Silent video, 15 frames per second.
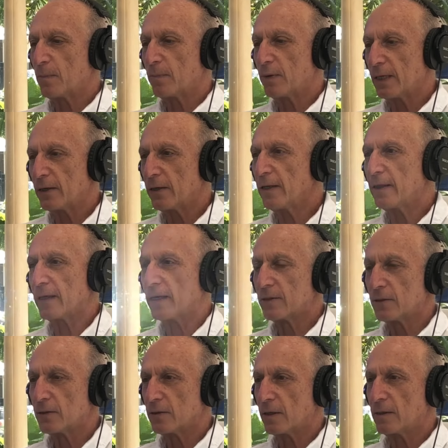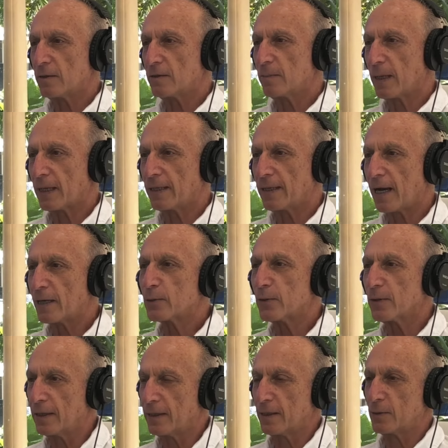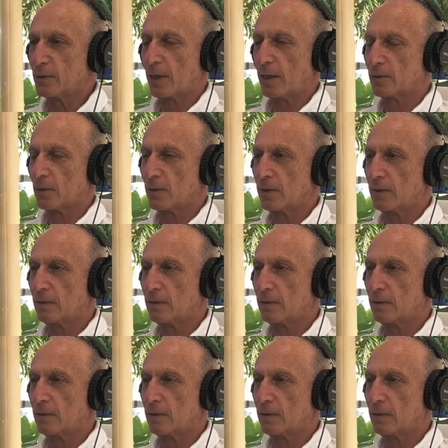pretty good at this. You seem like a natural at this, actually.